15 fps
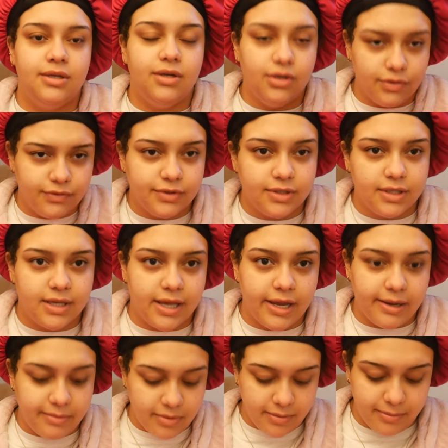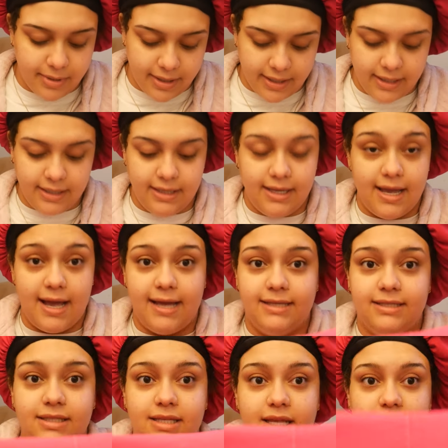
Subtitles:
over the camera, but yeah, it's